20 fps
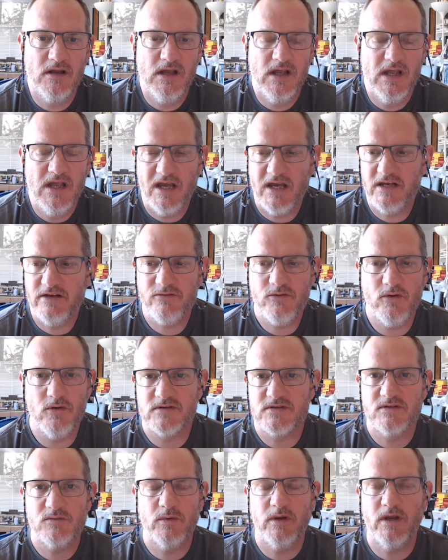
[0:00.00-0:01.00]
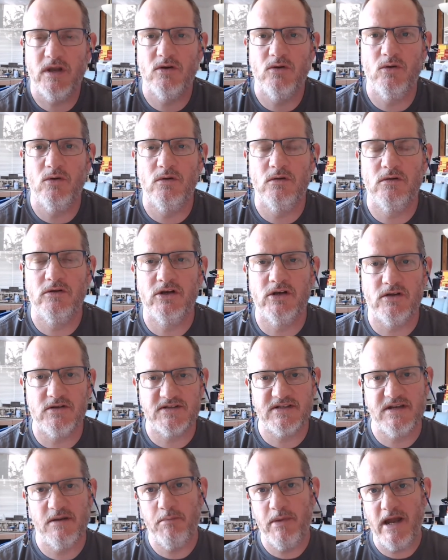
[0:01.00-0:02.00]
And of course we can all
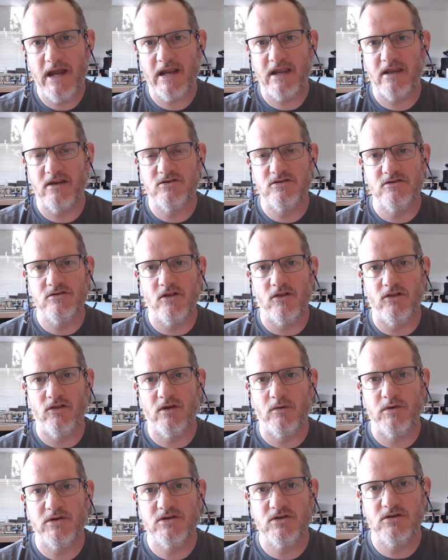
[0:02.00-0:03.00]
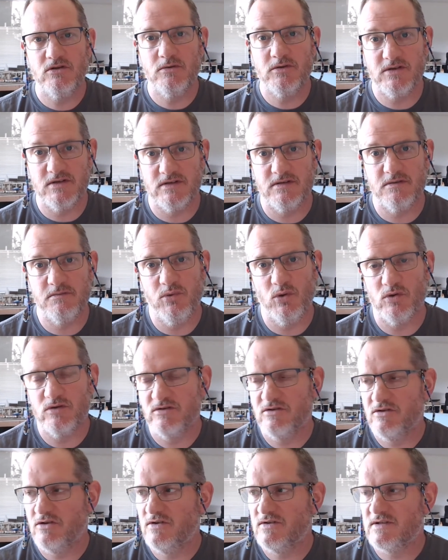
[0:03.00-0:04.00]
step back and do the thing we do, which is important
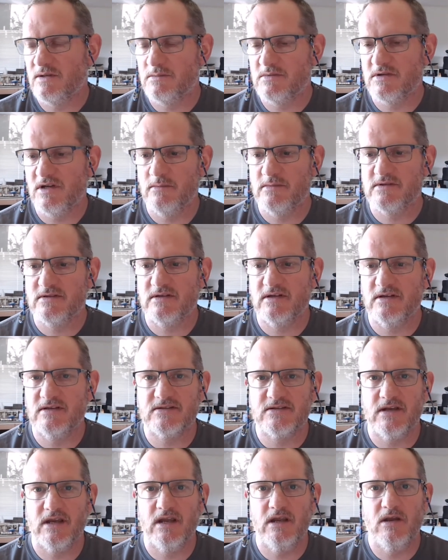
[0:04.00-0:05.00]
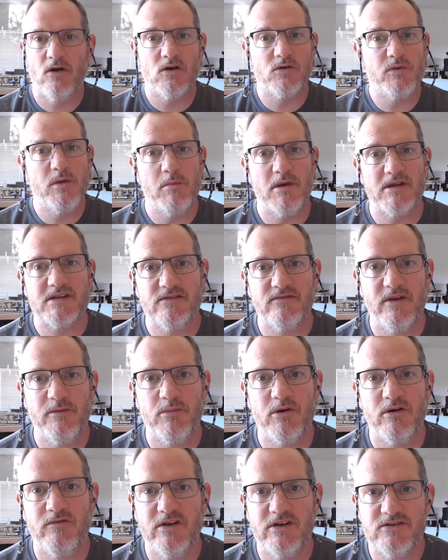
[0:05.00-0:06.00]
to do sometimes, and say, aren't we massively
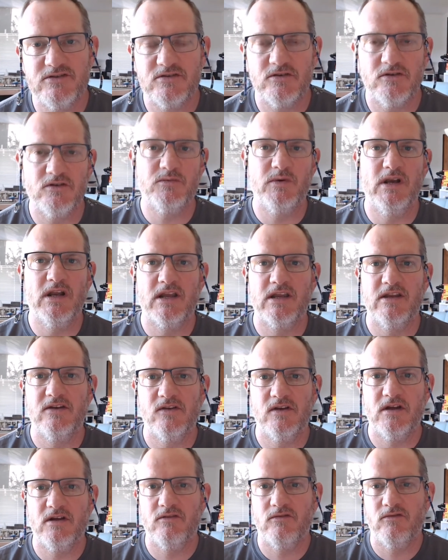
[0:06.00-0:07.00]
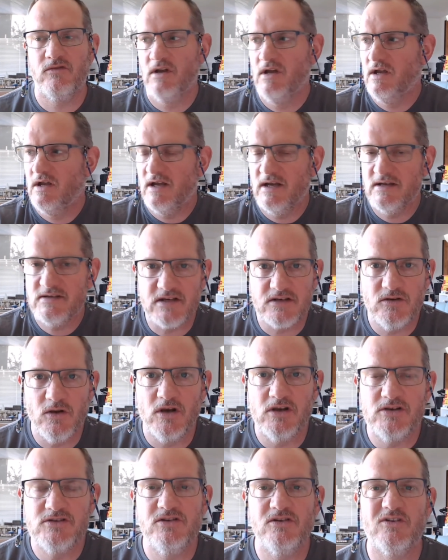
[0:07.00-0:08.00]
privileged? Aren't we lucky to have
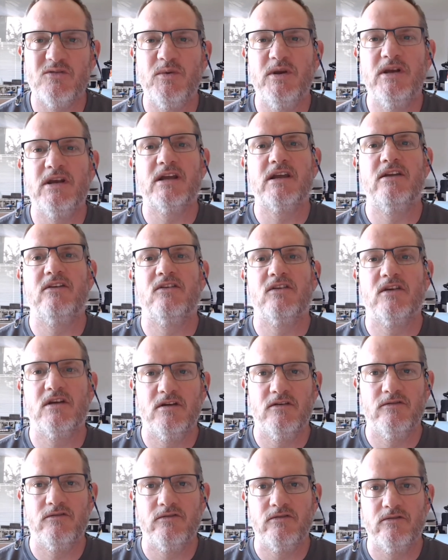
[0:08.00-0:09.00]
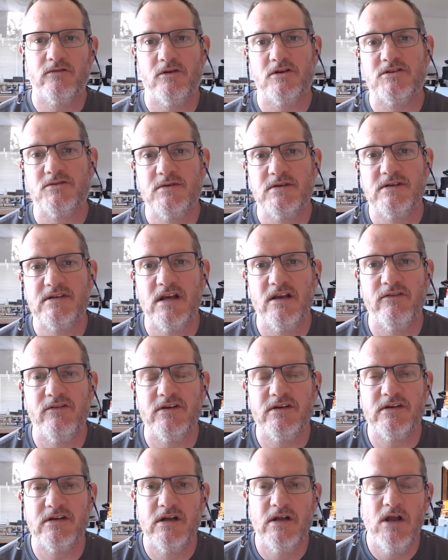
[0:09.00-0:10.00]
technology? Aren't we lucky to have groceries delivered?
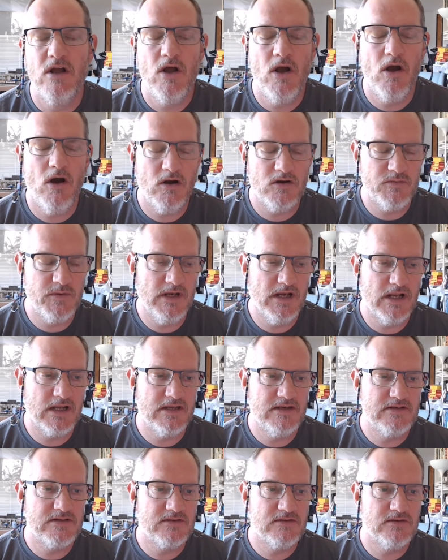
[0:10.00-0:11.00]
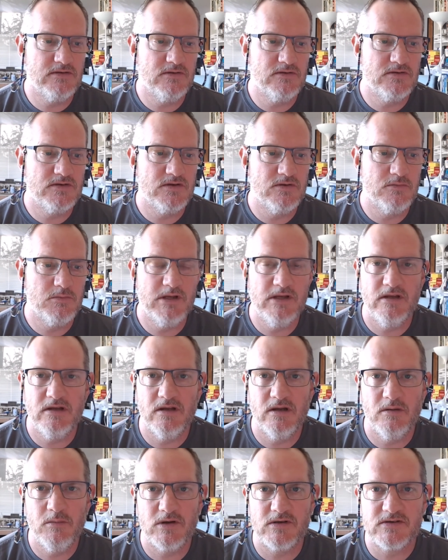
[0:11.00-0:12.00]
Aren't we lucky to be
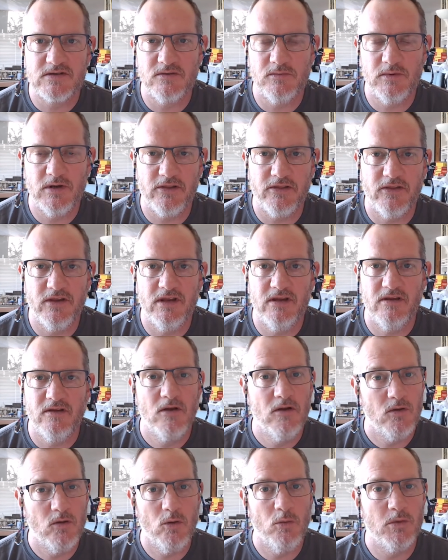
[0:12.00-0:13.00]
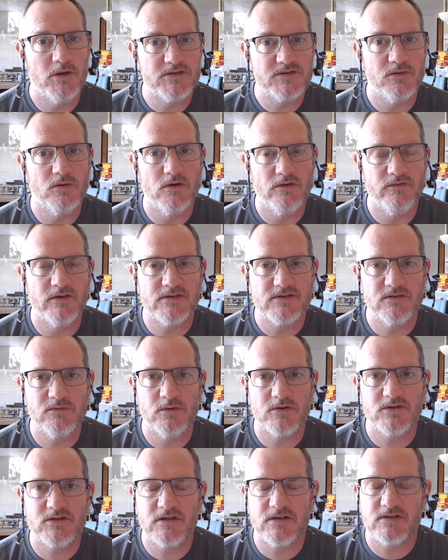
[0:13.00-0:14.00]
amongst the wealthy? Almost all of us who are
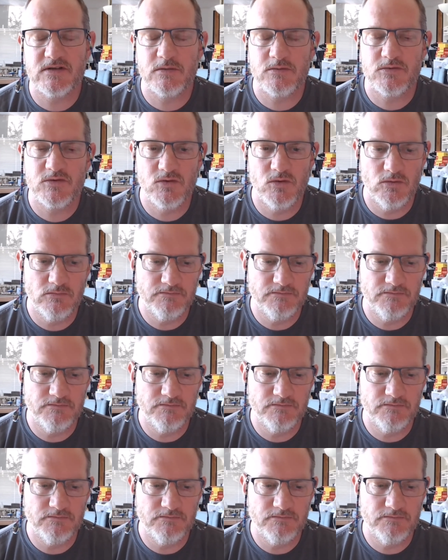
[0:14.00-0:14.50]
watching this, I'm sure,